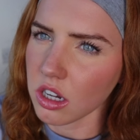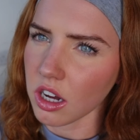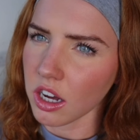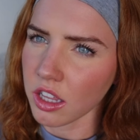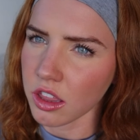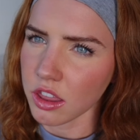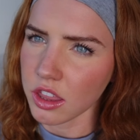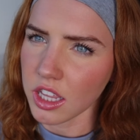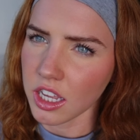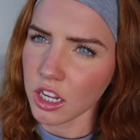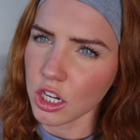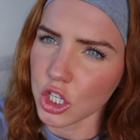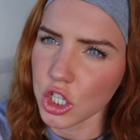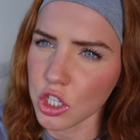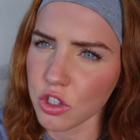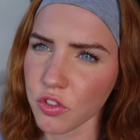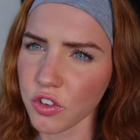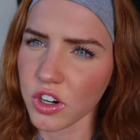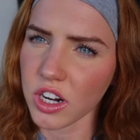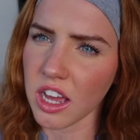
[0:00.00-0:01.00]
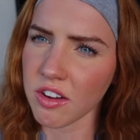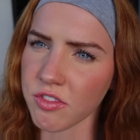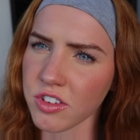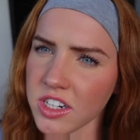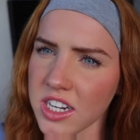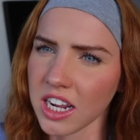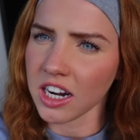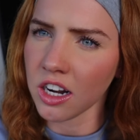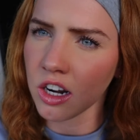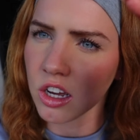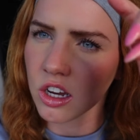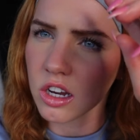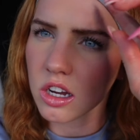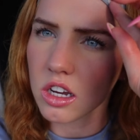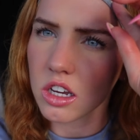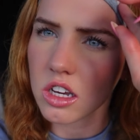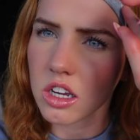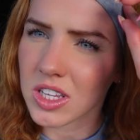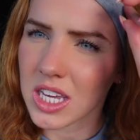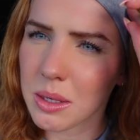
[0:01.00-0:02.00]
I think just for an everyday
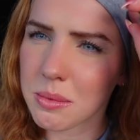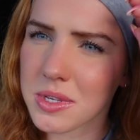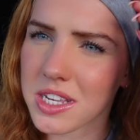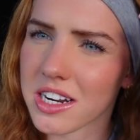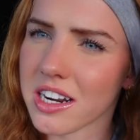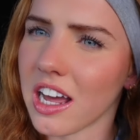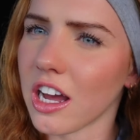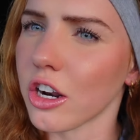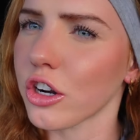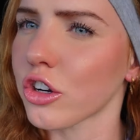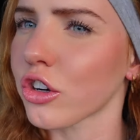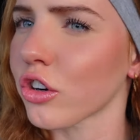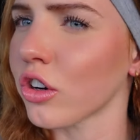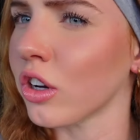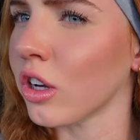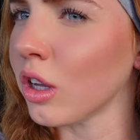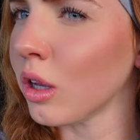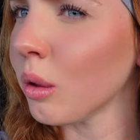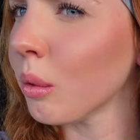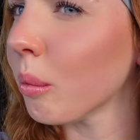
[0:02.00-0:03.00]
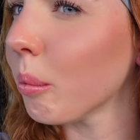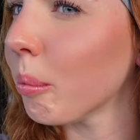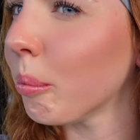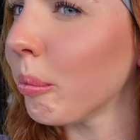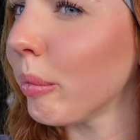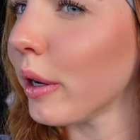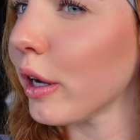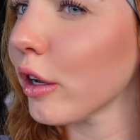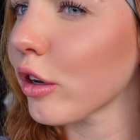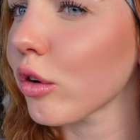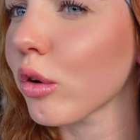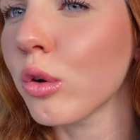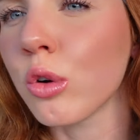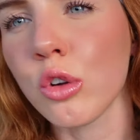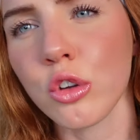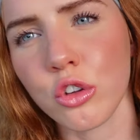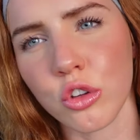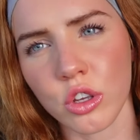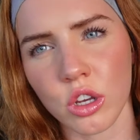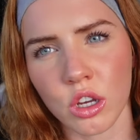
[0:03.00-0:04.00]
look, keeps it natural, but
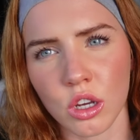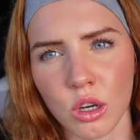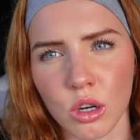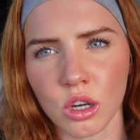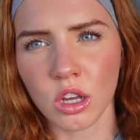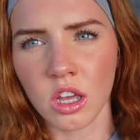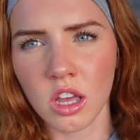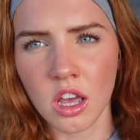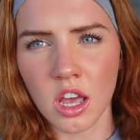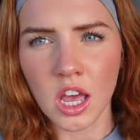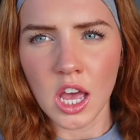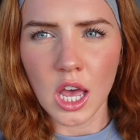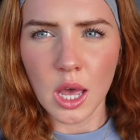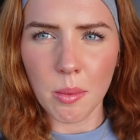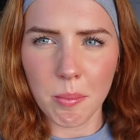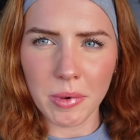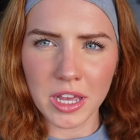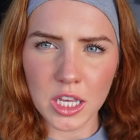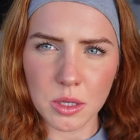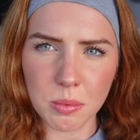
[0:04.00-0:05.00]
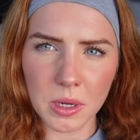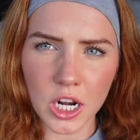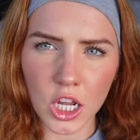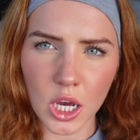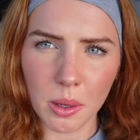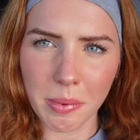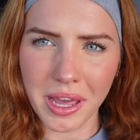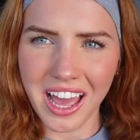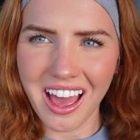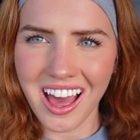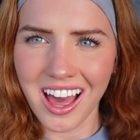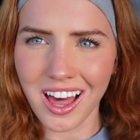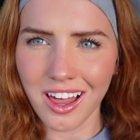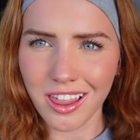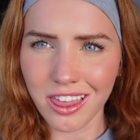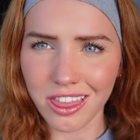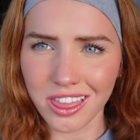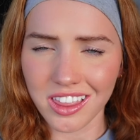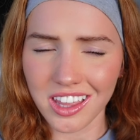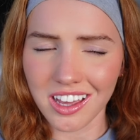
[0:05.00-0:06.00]
also makes me look a bit
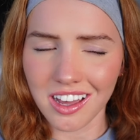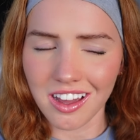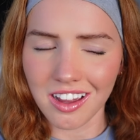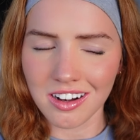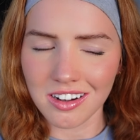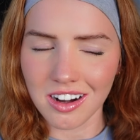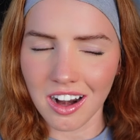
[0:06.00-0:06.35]
healthier and